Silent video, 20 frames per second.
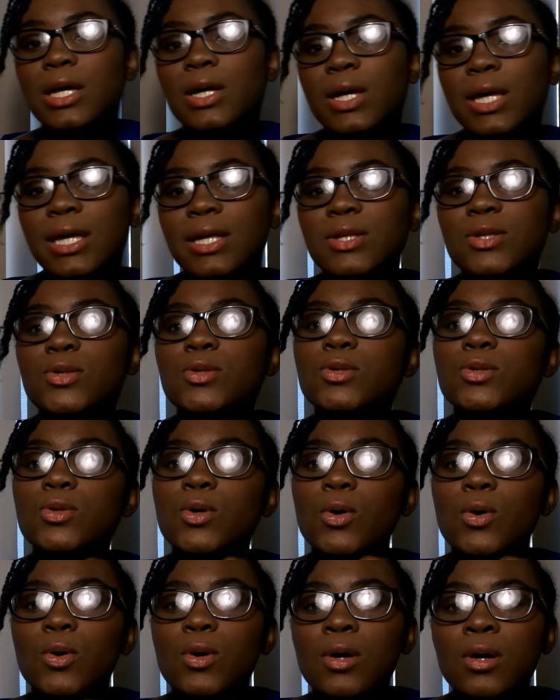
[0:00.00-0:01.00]
Okay,
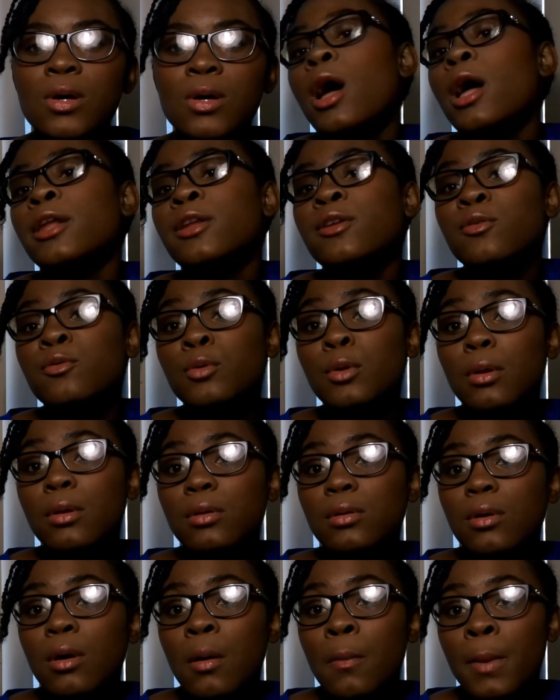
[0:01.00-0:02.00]
so I didn't
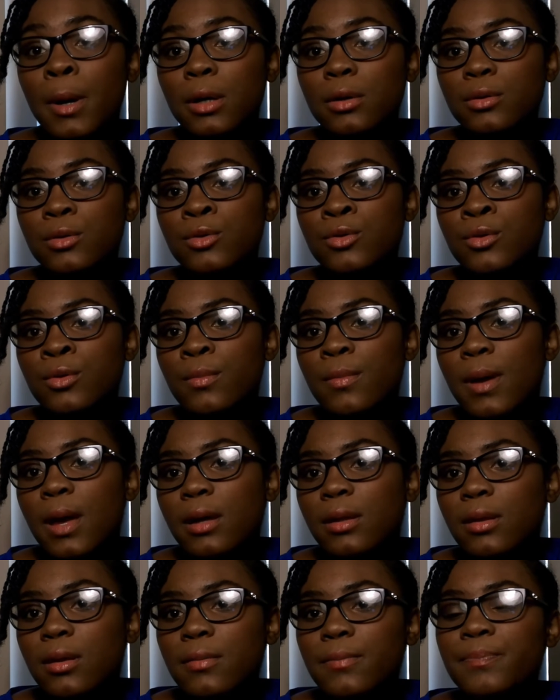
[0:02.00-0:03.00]
really know about YouTube
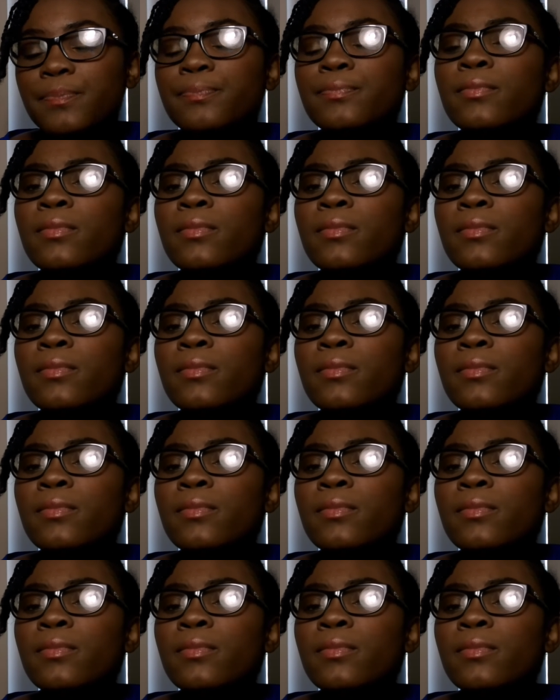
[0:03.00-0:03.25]
back then